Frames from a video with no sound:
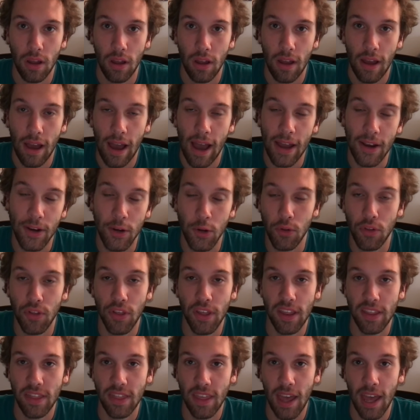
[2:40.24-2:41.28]
I do
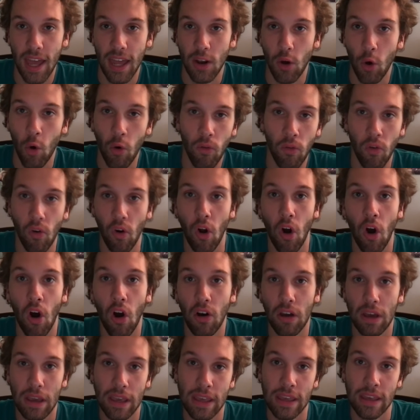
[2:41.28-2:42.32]
think that overall
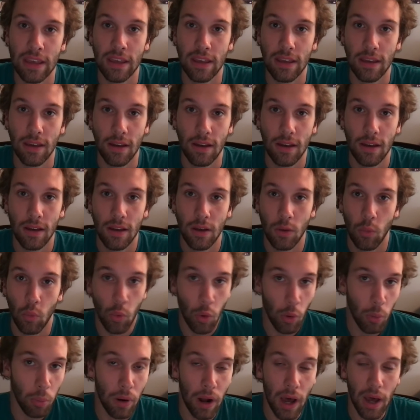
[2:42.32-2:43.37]
he will
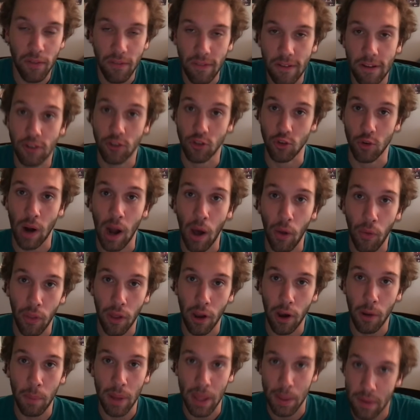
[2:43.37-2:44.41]
probably finish around there,
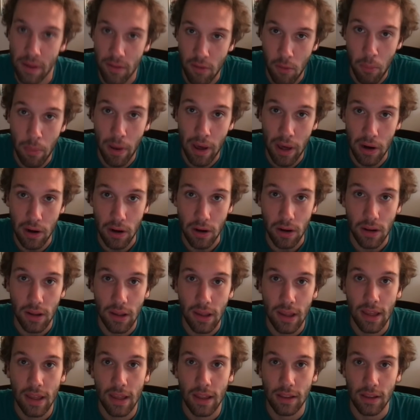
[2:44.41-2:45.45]
maybe even better,
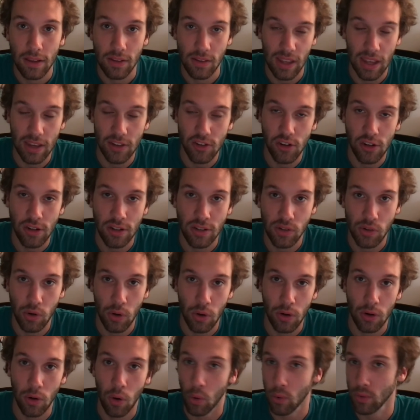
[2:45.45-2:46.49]
because last year he didn't score
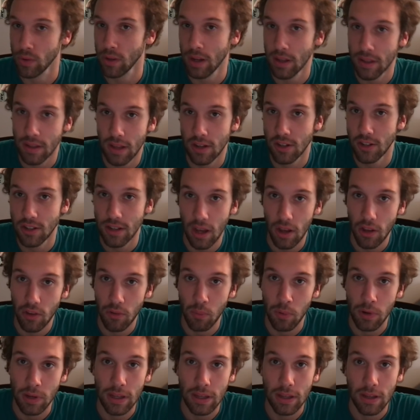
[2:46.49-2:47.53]
a whole ton of touchdowns,
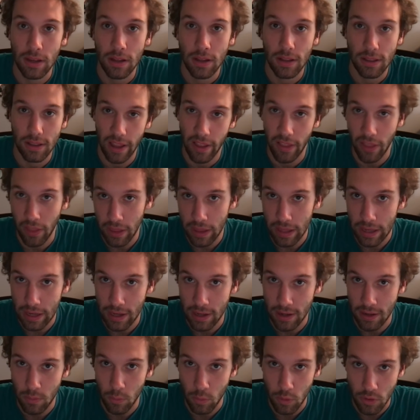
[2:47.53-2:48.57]
but he led the league
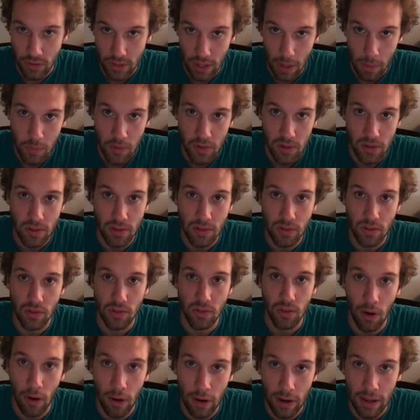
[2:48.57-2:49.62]
in receptions,
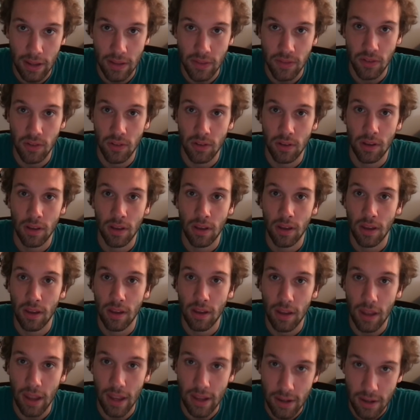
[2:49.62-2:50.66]
targets,
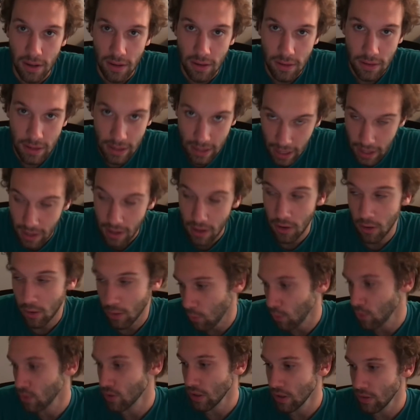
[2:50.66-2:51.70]
and
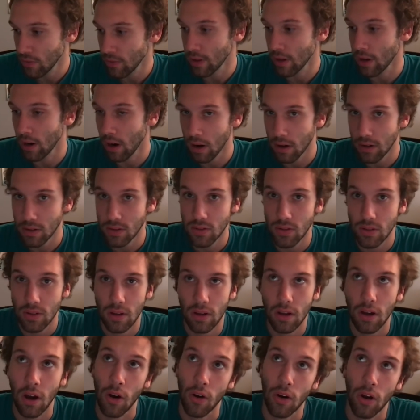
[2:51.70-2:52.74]
receiving yards.
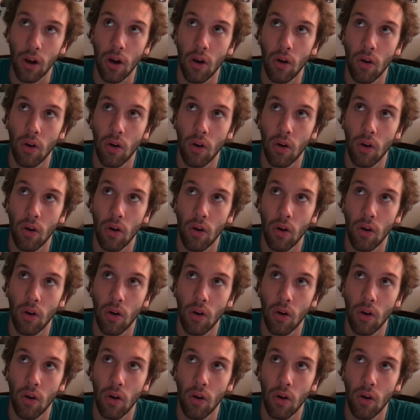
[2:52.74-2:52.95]
Oh, no.